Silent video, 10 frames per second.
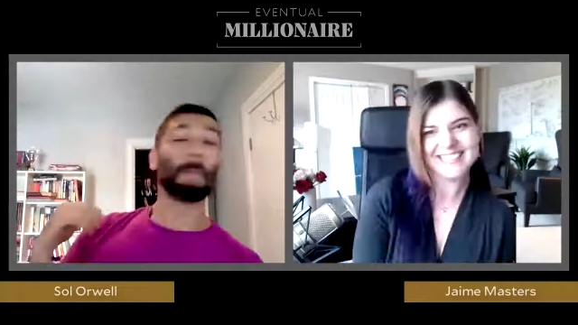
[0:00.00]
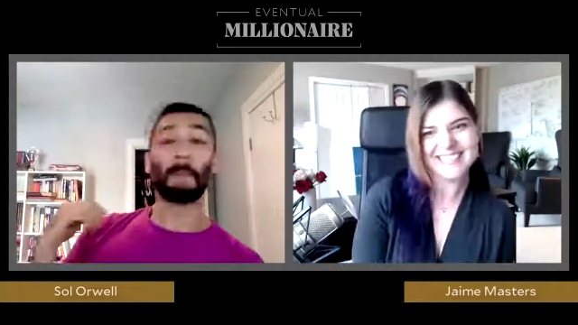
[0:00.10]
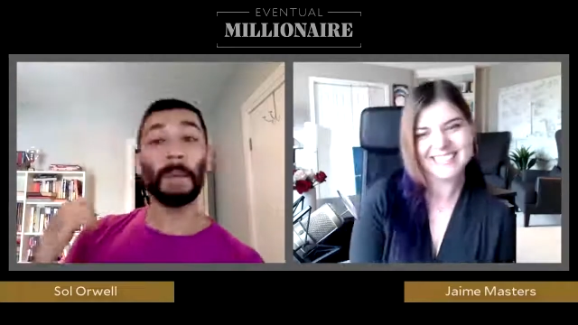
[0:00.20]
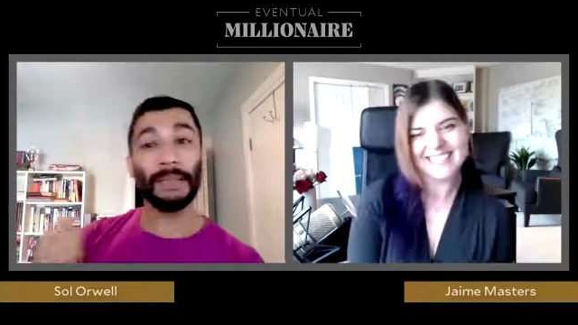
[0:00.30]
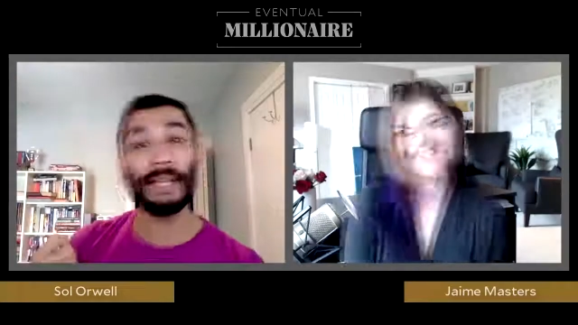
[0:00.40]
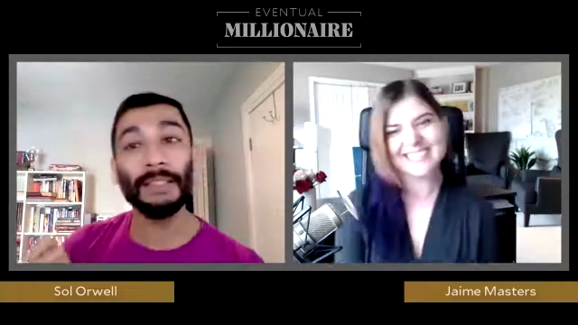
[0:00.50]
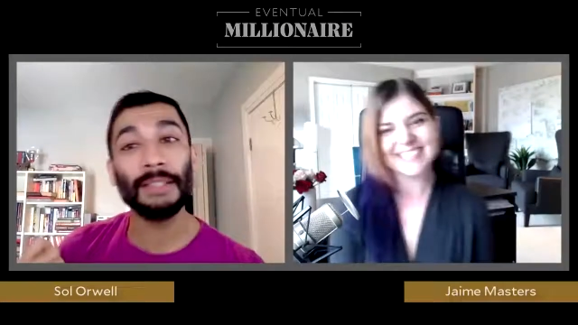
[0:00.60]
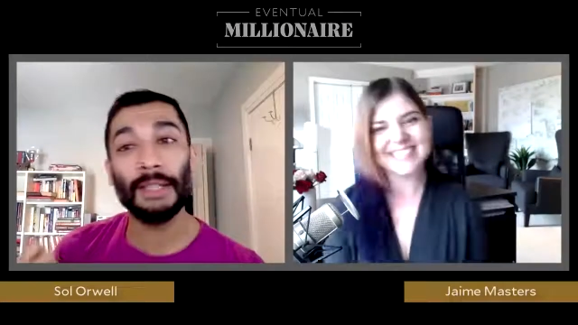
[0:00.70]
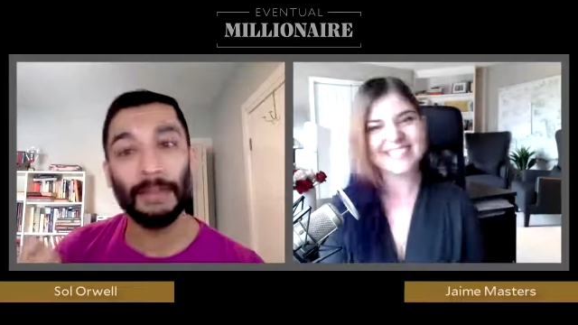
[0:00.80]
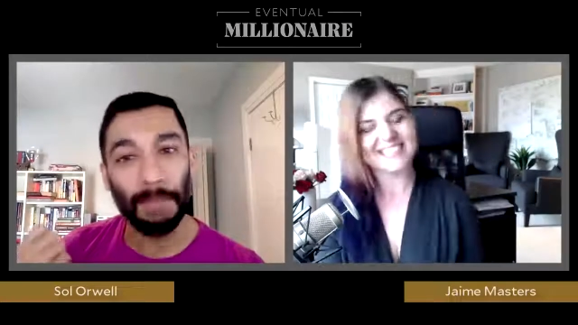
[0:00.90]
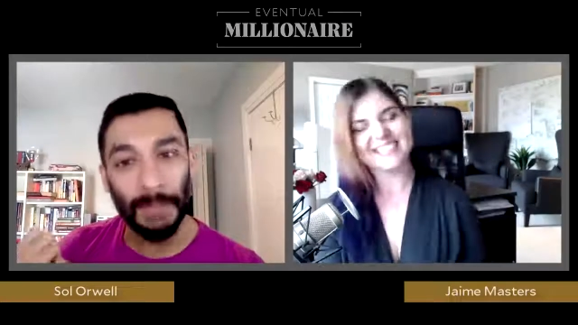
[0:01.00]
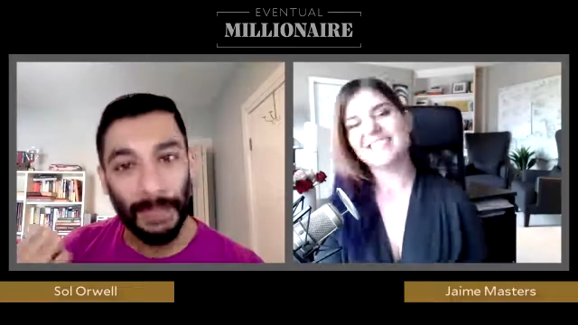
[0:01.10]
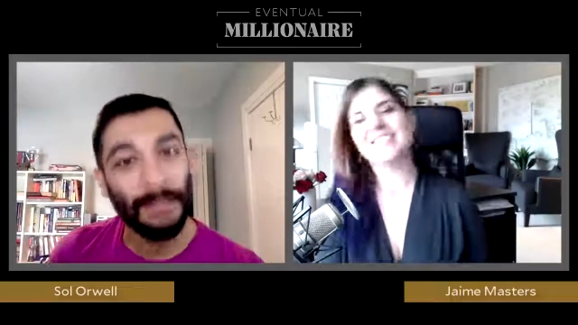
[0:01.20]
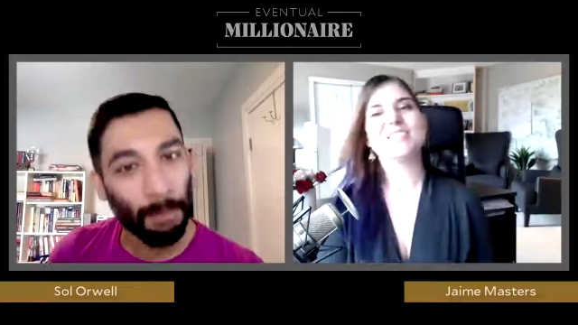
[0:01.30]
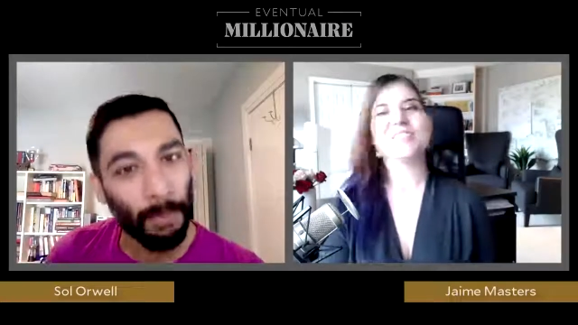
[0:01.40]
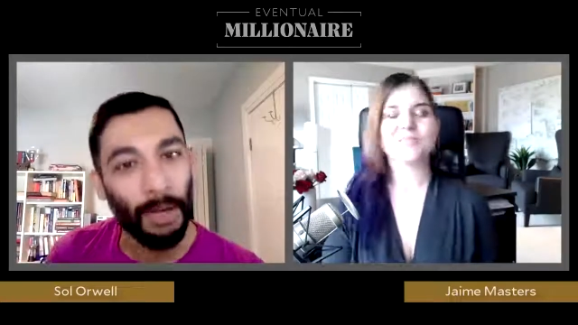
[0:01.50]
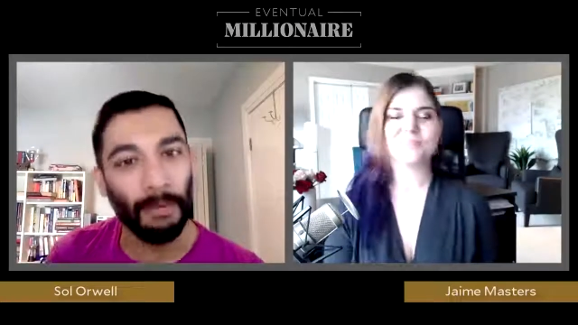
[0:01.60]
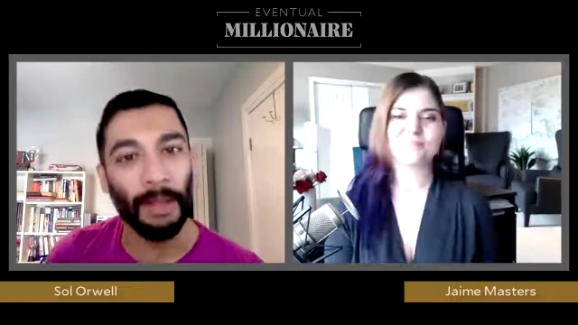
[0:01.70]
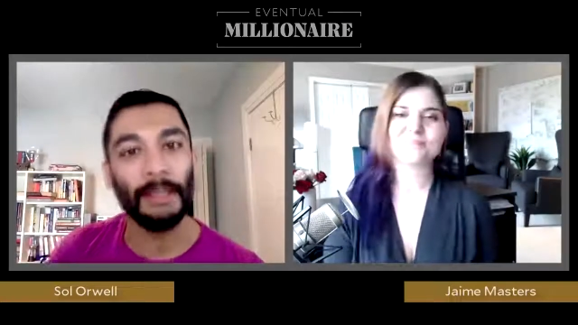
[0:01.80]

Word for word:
Speaker 1: But that's that. But that's the point, right?